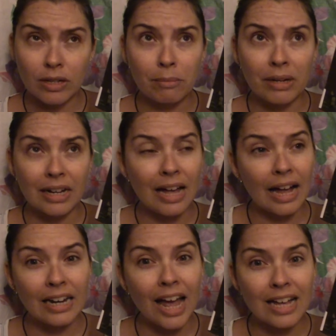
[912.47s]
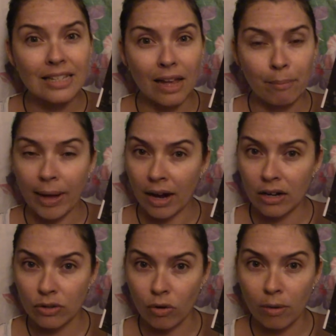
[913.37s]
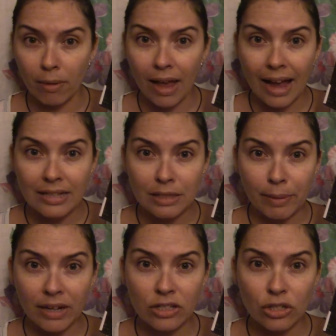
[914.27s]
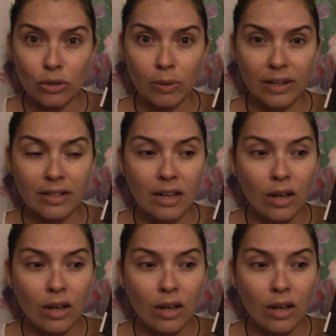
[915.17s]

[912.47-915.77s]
but it kind of has like a paranormal aspect to it